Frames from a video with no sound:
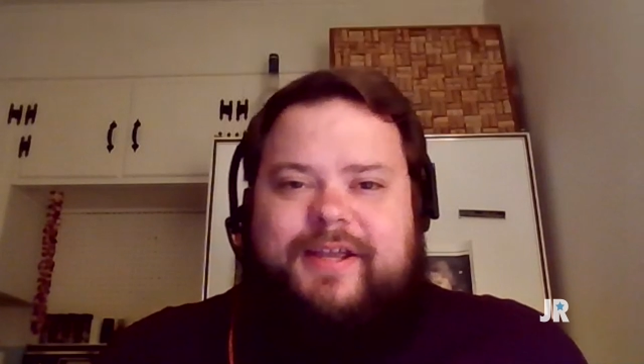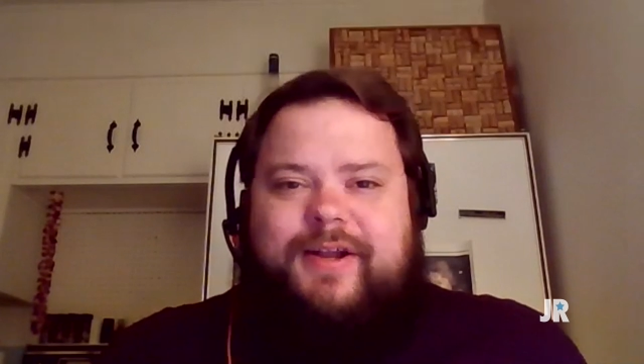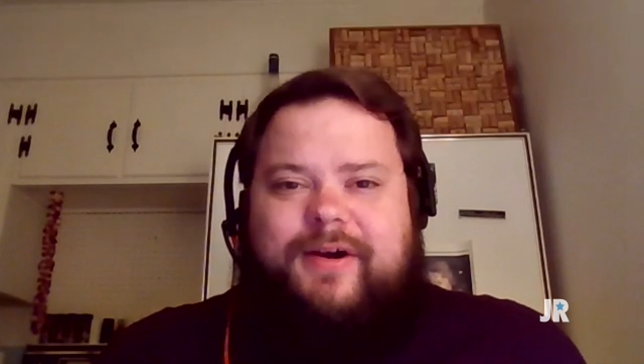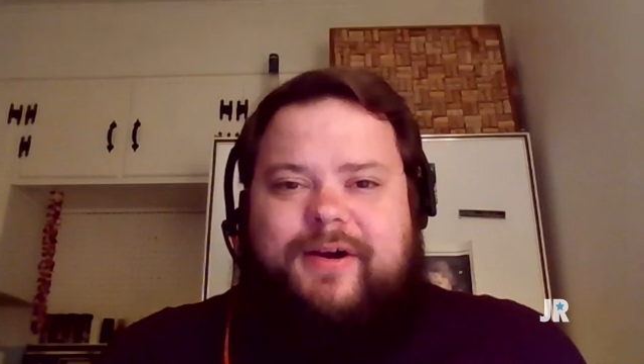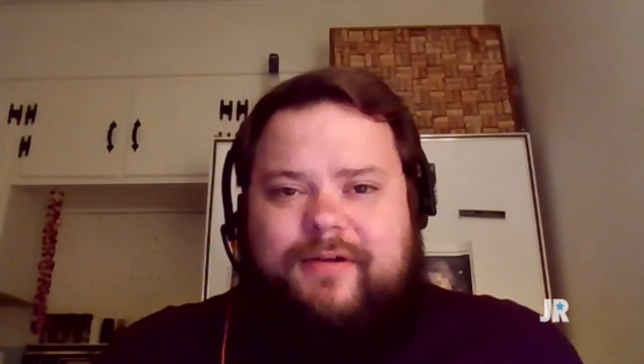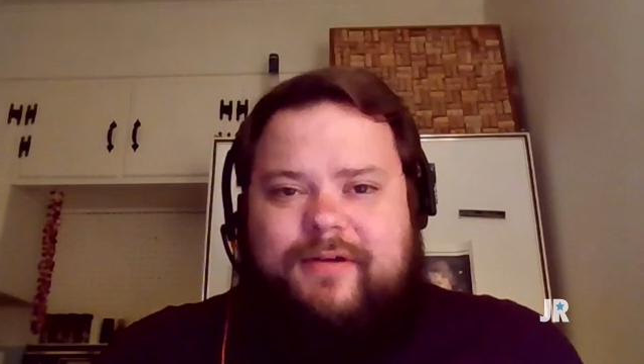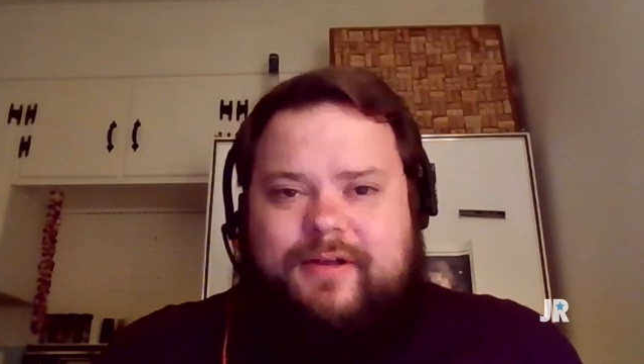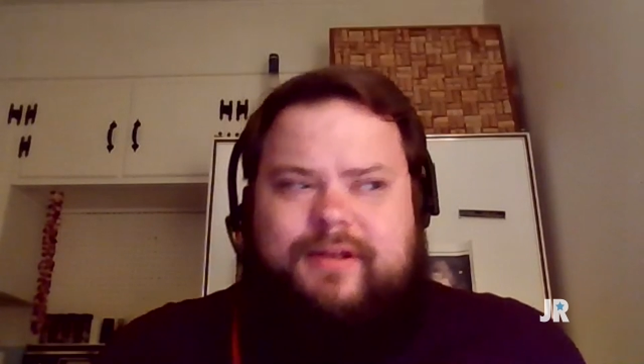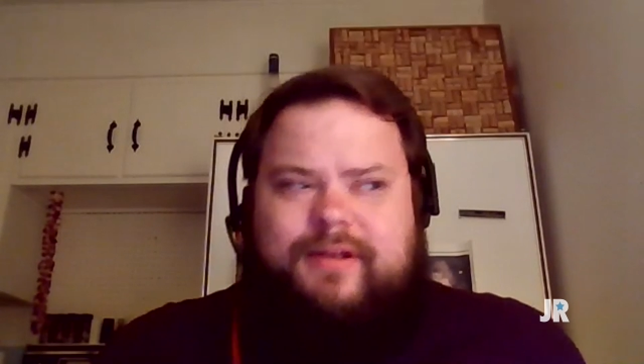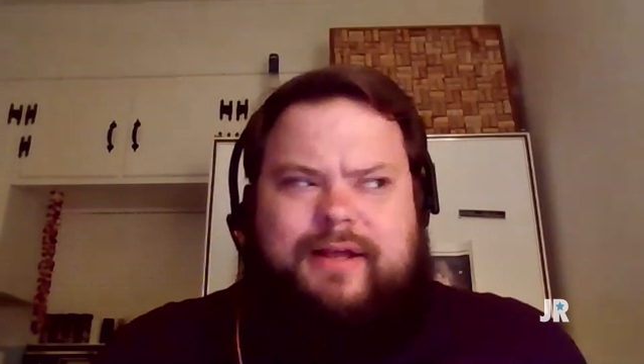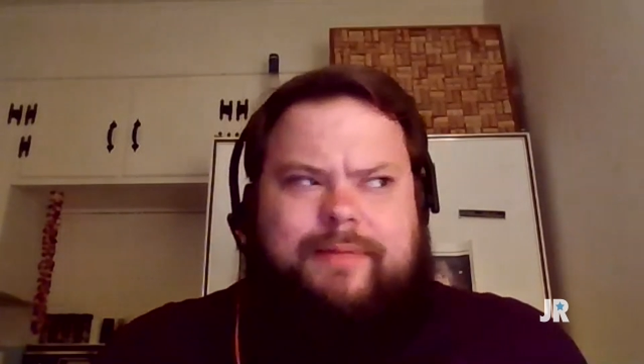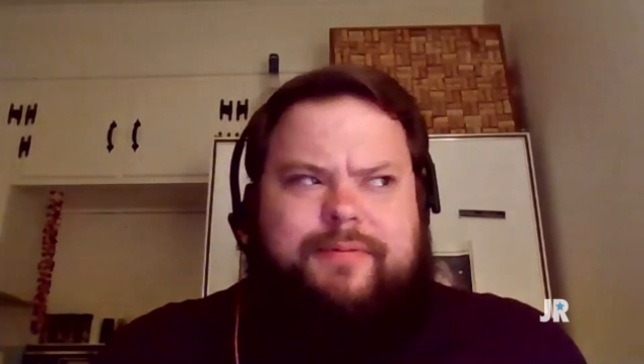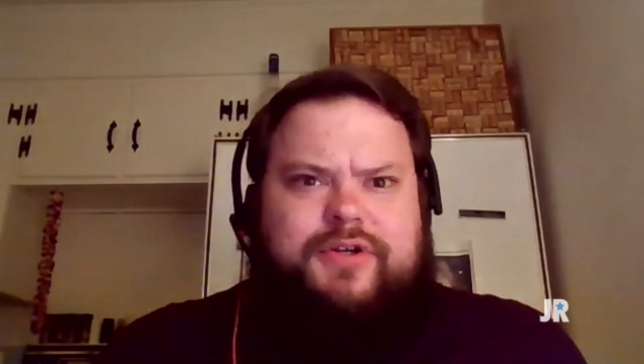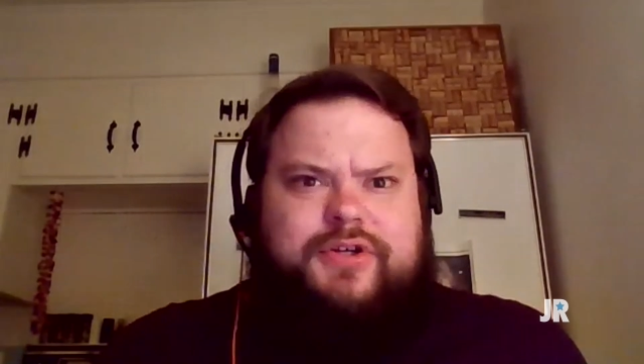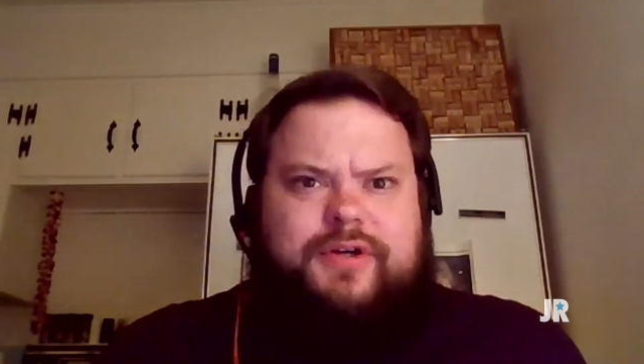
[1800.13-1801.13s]
You know,
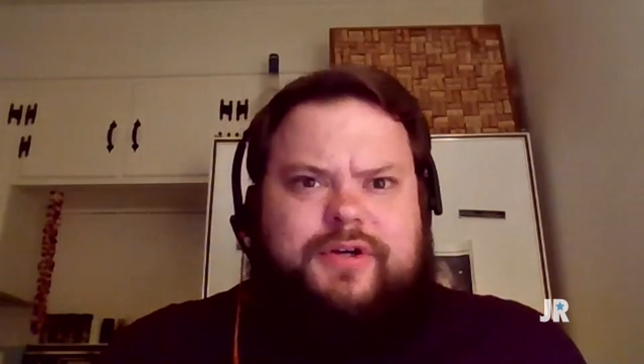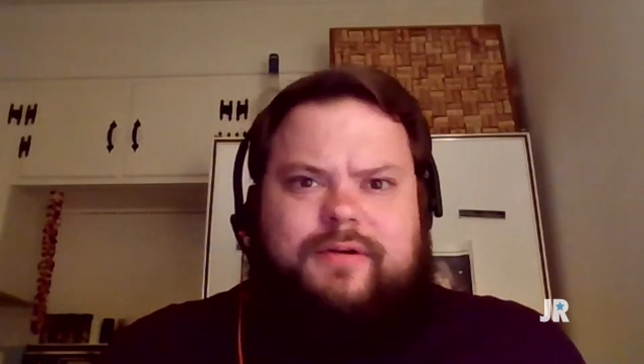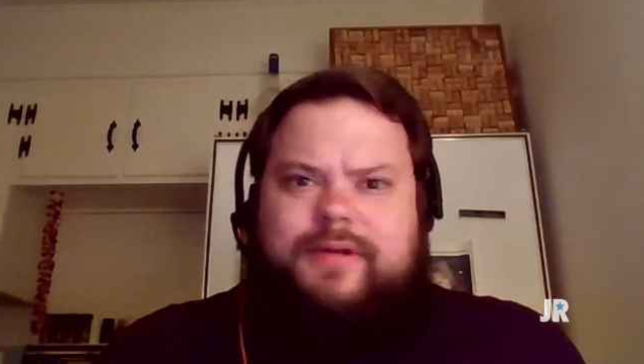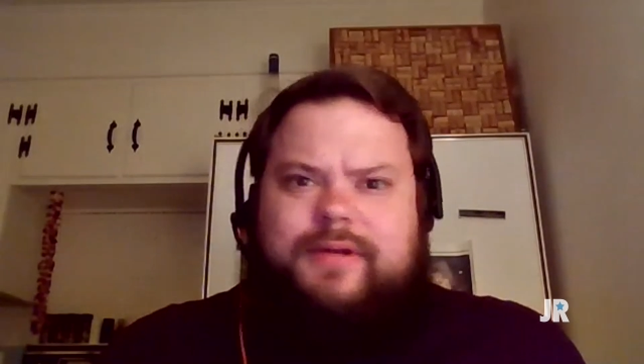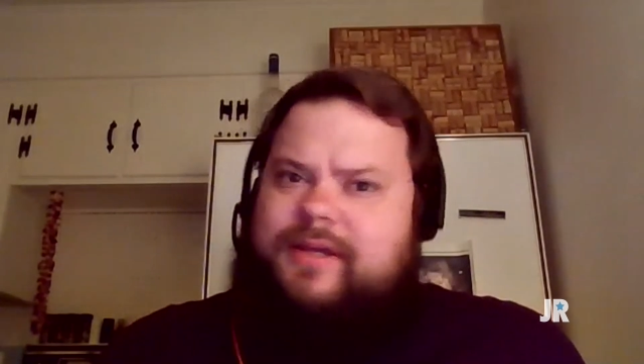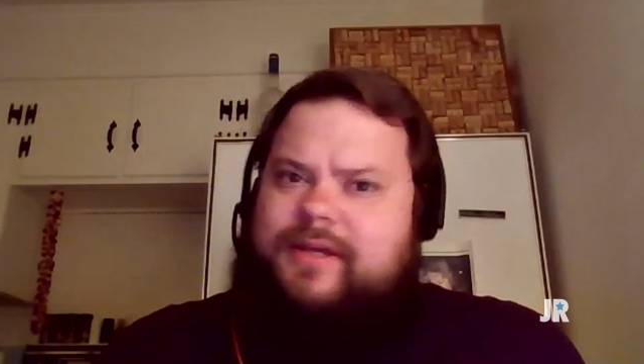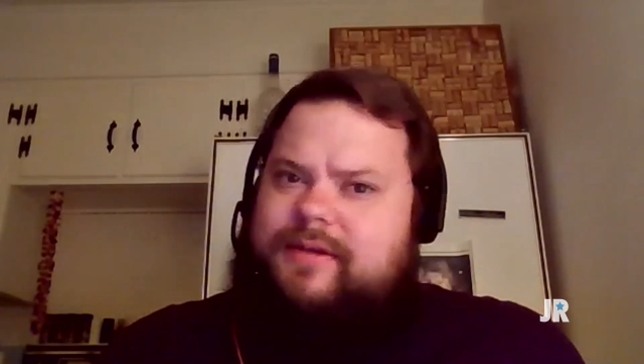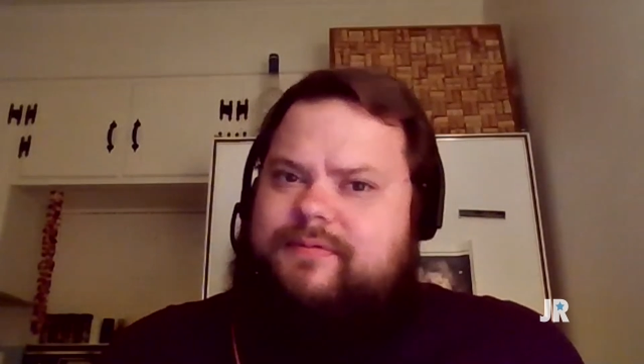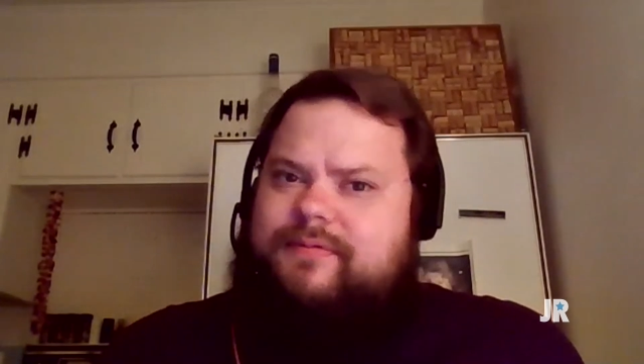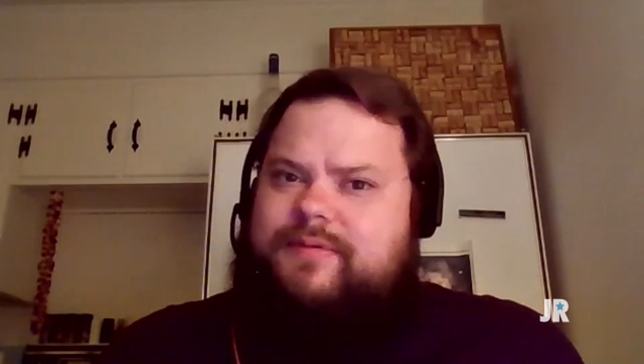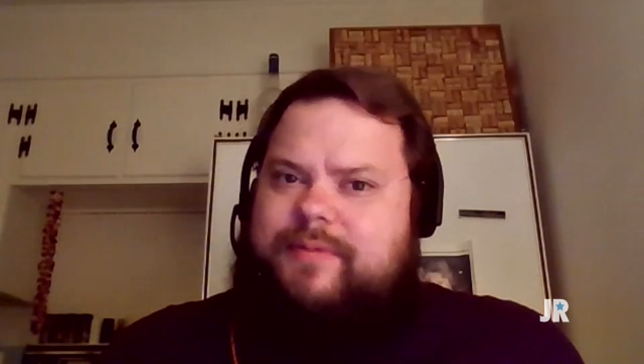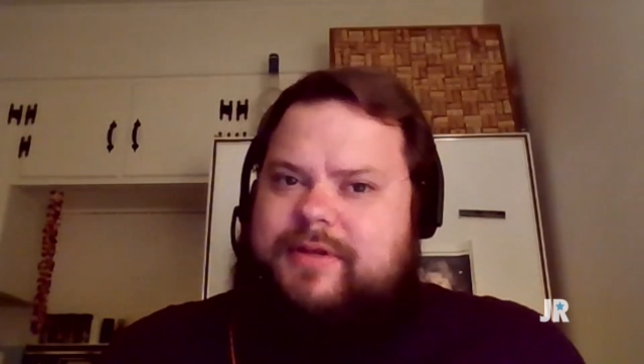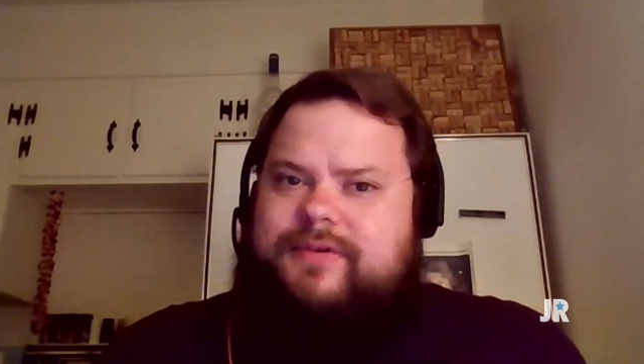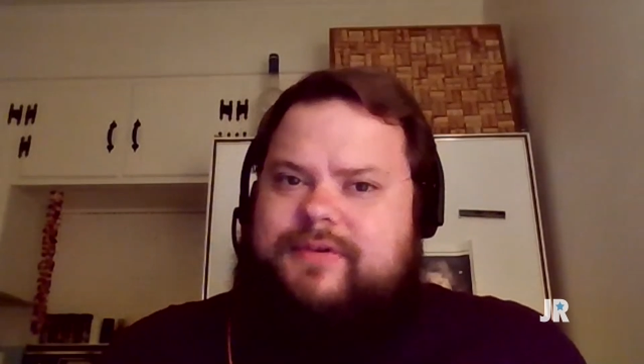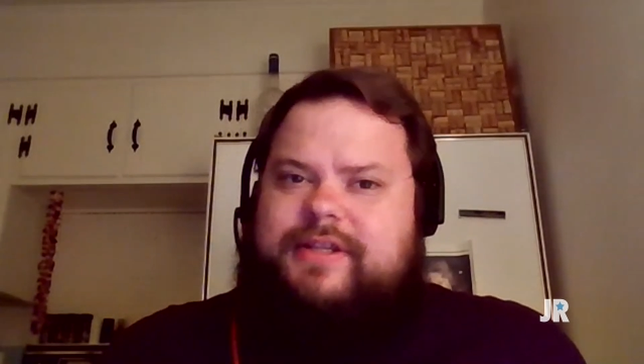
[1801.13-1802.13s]
I'm pretty sure he's
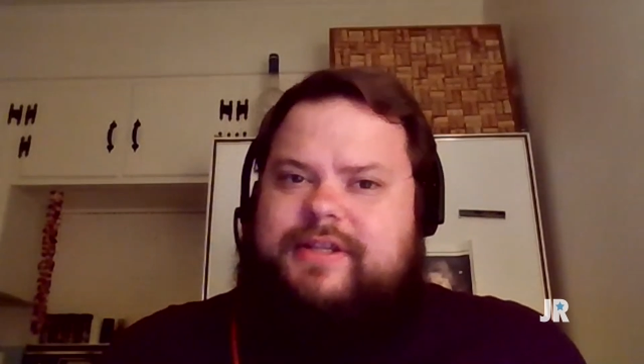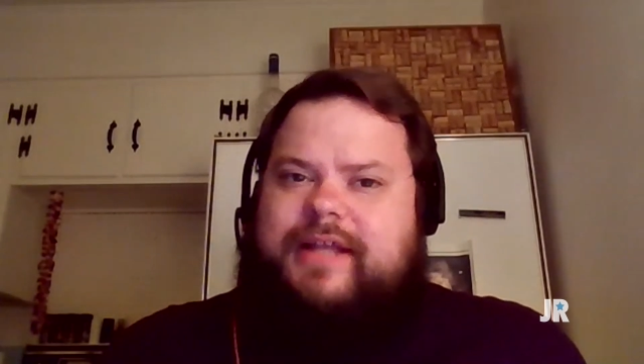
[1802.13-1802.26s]
been using